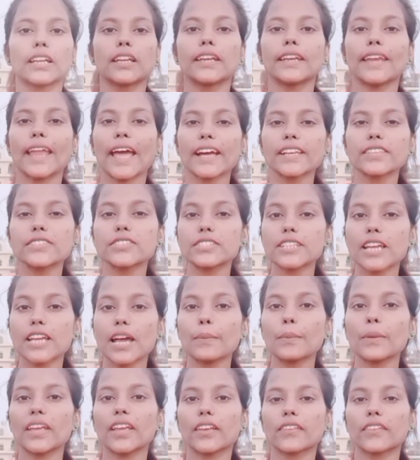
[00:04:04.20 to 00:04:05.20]
Next
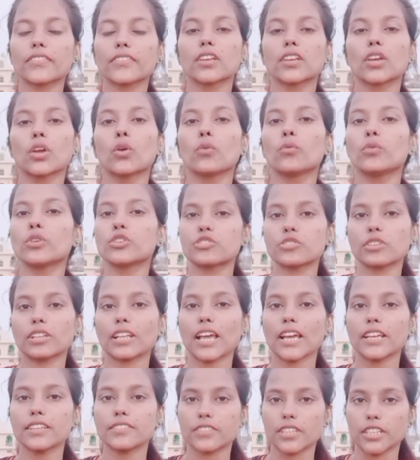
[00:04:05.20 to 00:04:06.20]
step is
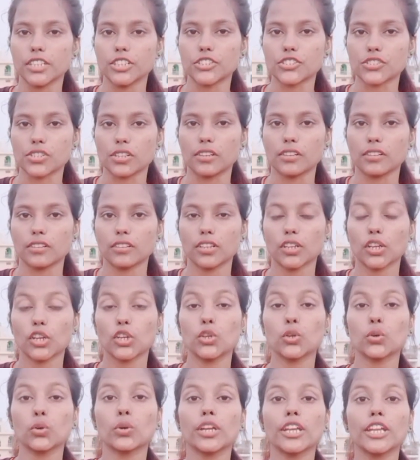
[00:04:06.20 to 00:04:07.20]
visualization.
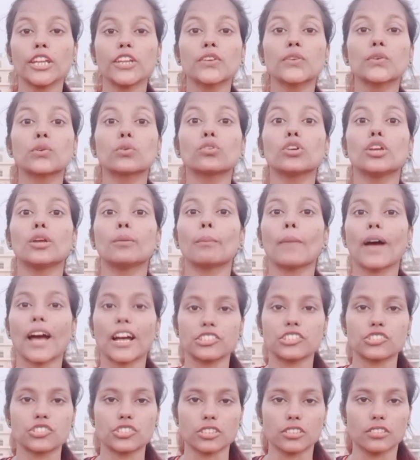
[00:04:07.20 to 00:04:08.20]
You need to
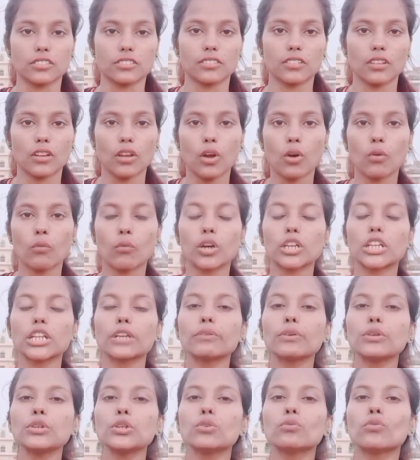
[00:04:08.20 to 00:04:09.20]
imagine
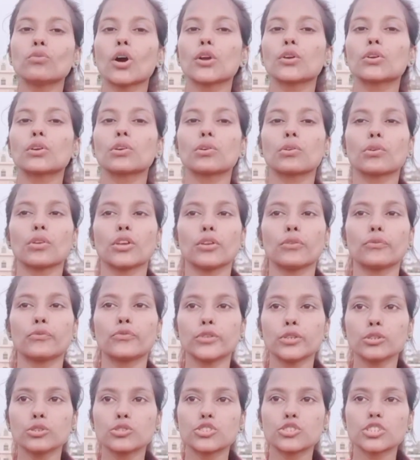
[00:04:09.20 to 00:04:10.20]
whatever you want to do in
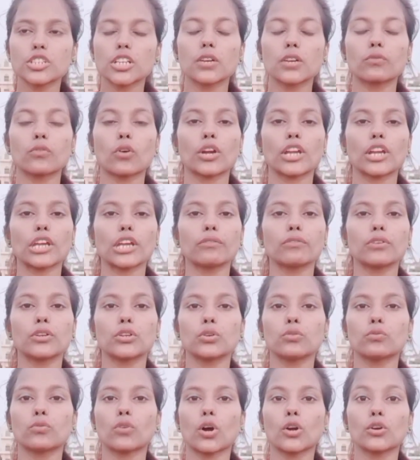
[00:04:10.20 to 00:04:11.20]
future, whatever
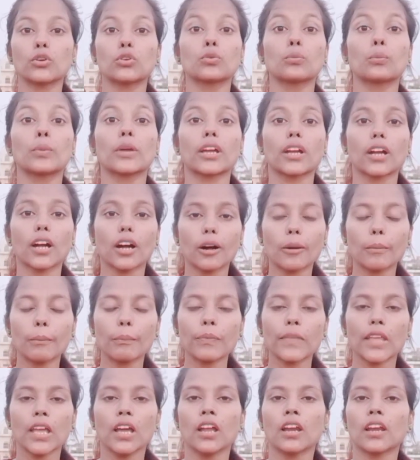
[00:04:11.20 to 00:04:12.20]
you want to become.
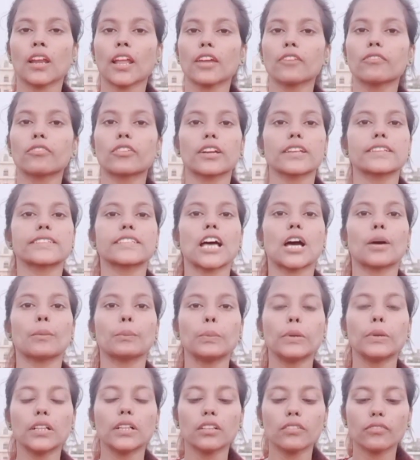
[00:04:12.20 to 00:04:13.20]
Like for
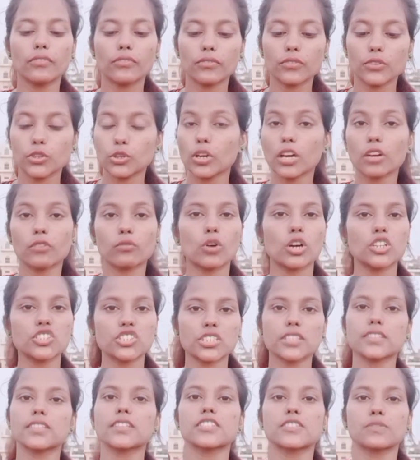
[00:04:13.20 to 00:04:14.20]
example, you are
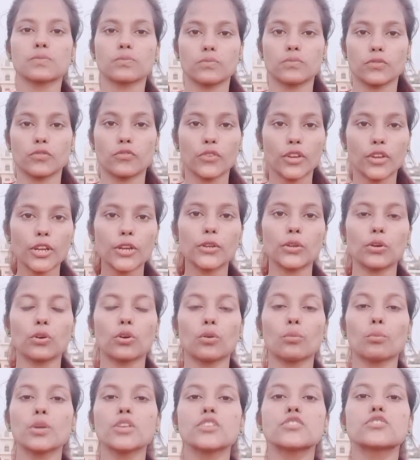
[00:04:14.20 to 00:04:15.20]
watching this video
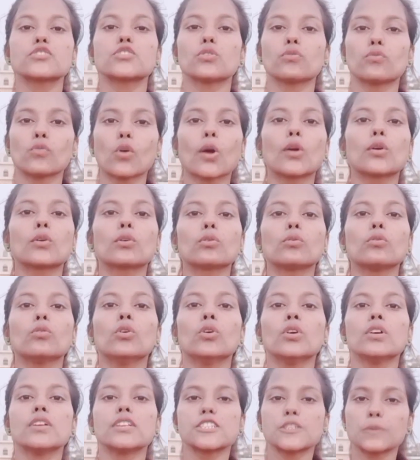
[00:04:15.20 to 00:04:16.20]
means you want to
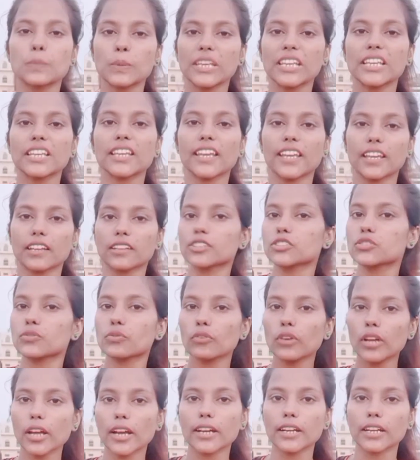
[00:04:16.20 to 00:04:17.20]
speak English
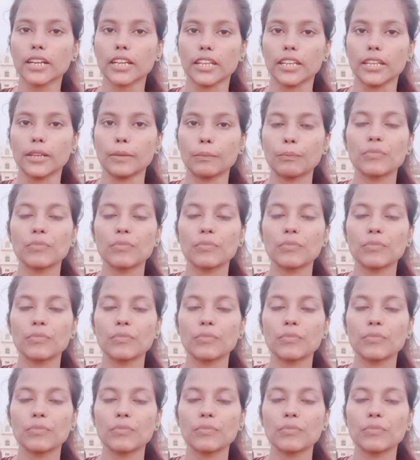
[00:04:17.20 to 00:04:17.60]
fluently,